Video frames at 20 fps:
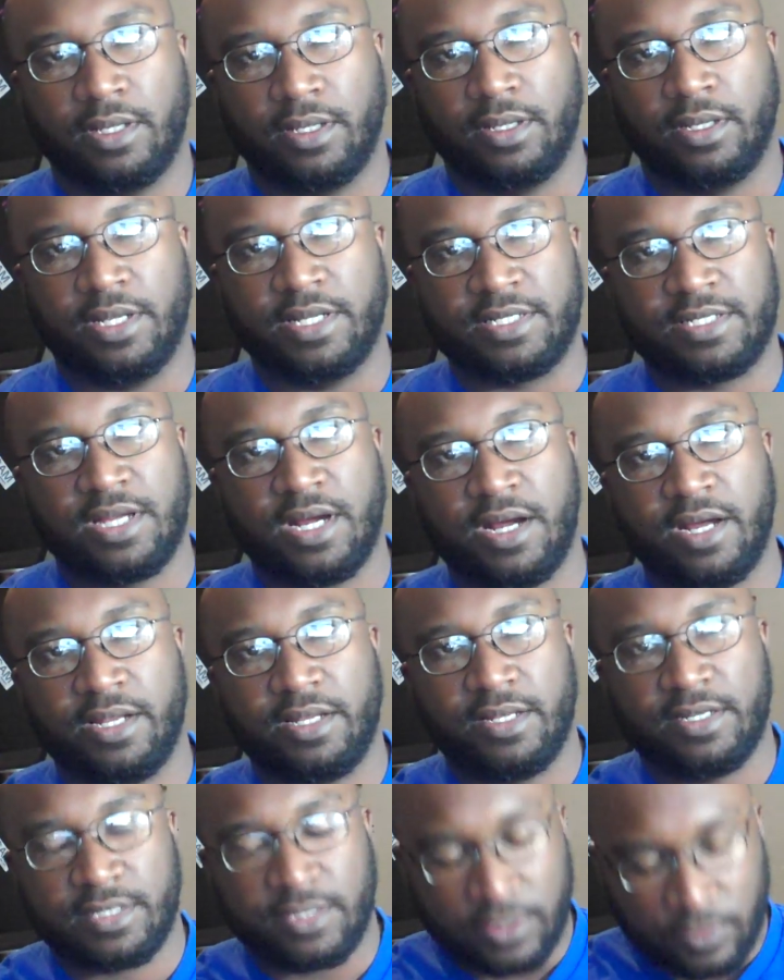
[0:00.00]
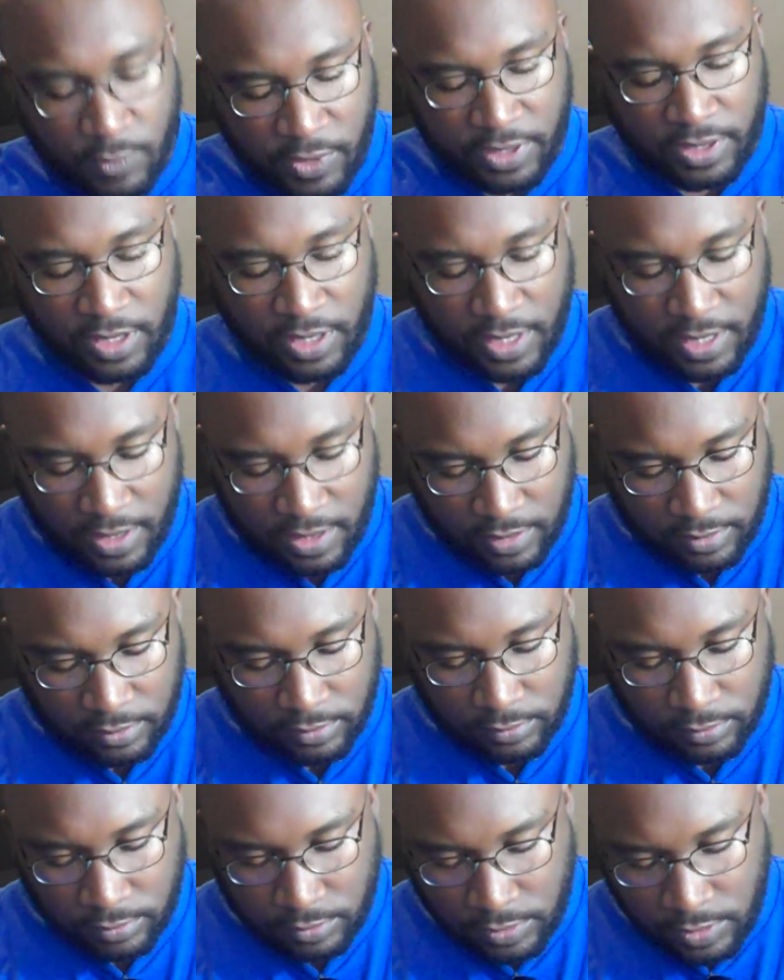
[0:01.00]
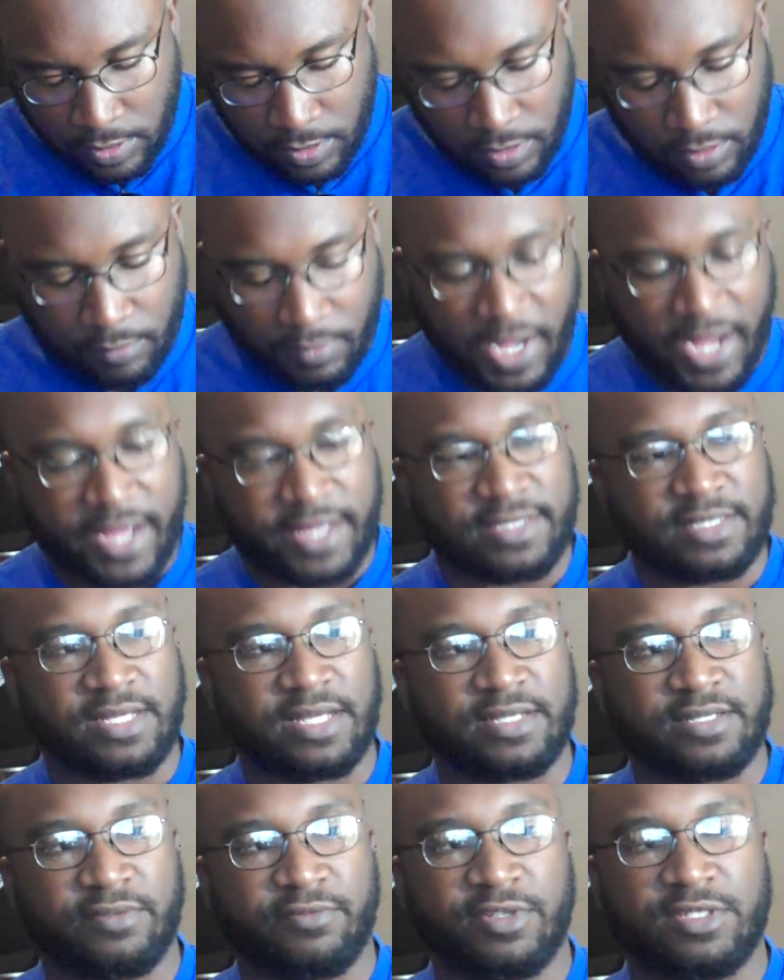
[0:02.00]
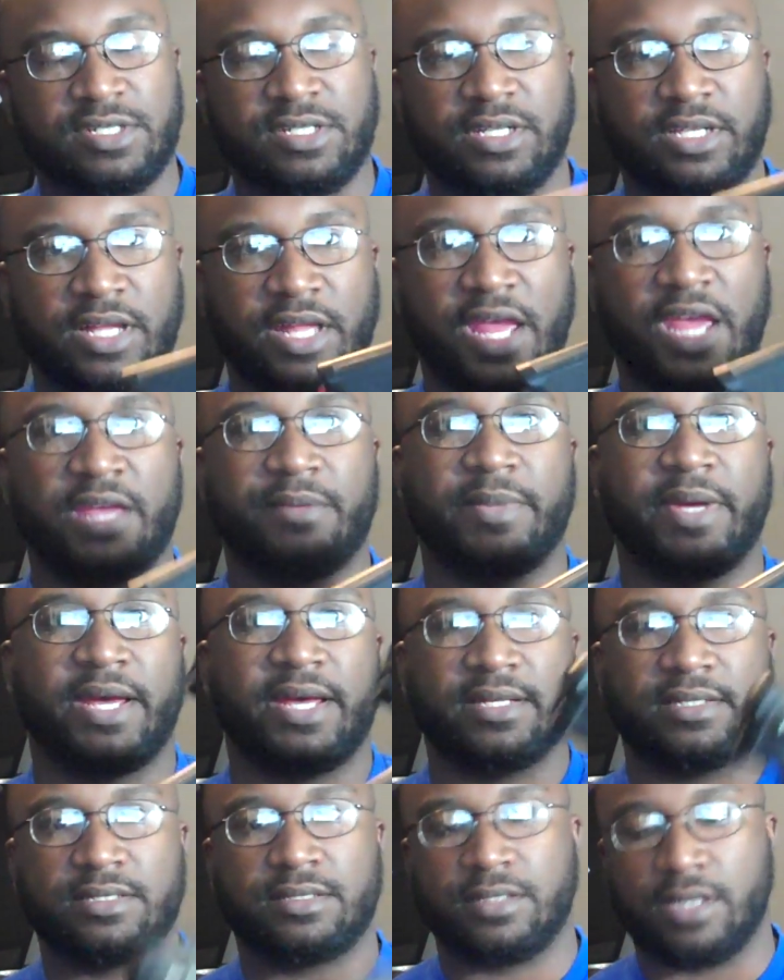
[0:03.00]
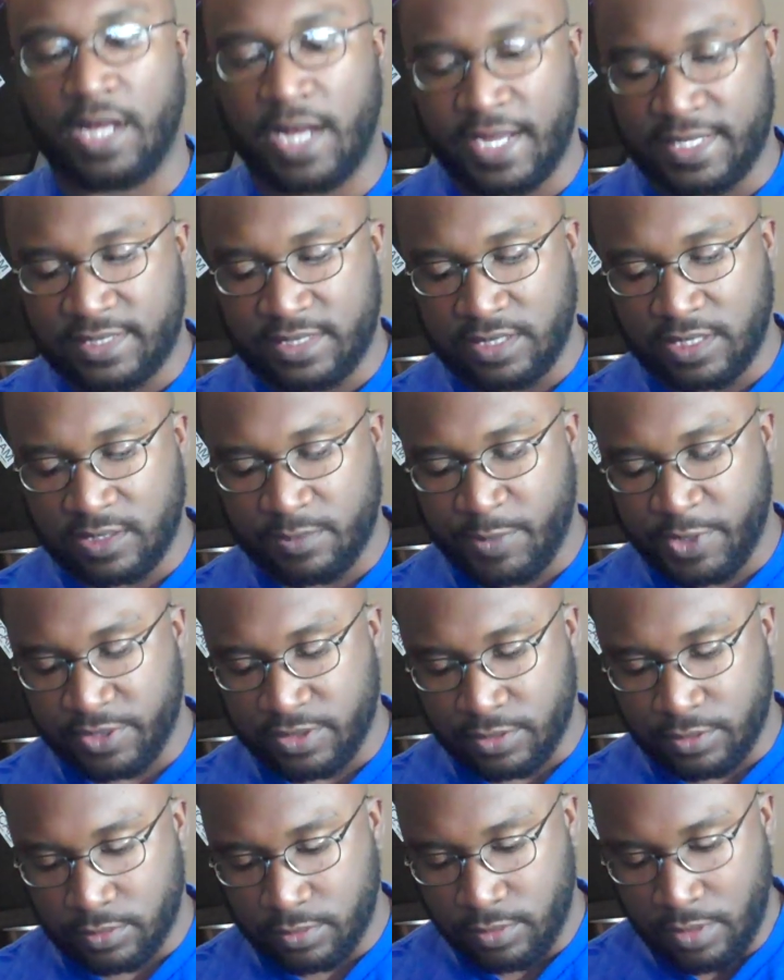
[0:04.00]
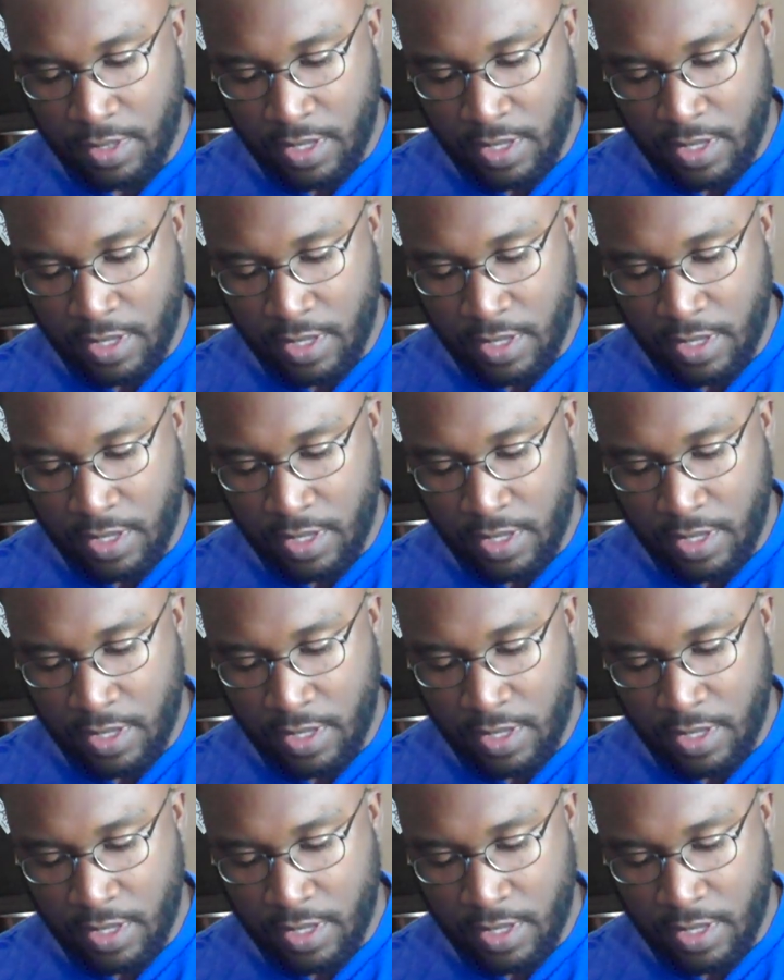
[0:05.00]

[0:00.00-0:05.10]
And this gun, this is what the my ICS originally came as, an ICS pistol.